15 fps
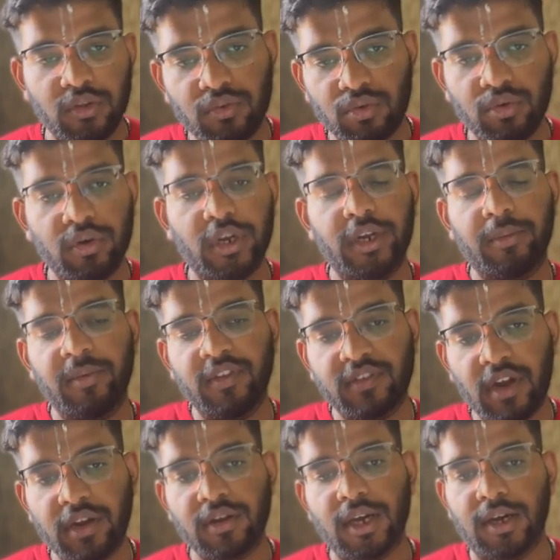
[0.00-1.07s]
So it means
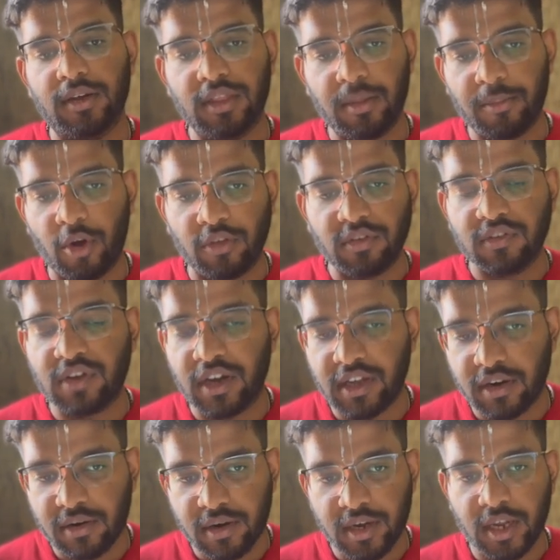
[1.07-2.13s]
that the process that are
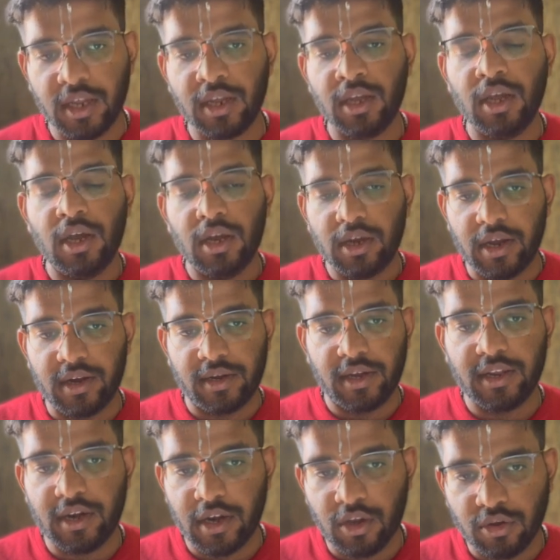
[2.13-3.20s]
currently
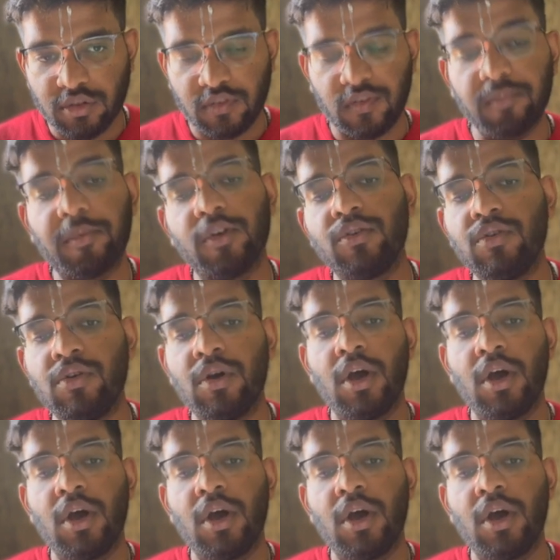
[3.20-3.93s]
running on the CPU,